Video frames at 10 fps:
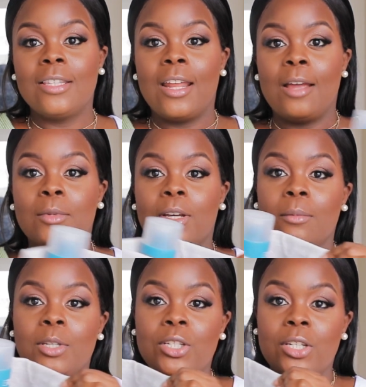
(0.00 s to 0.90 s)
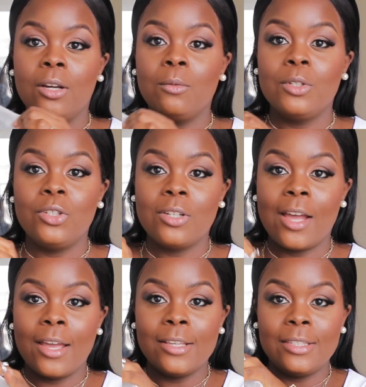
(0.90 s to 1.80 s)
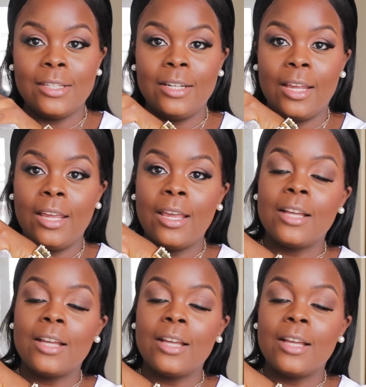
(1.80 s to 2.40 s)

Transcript: that I'm going to be sharing with you guys today.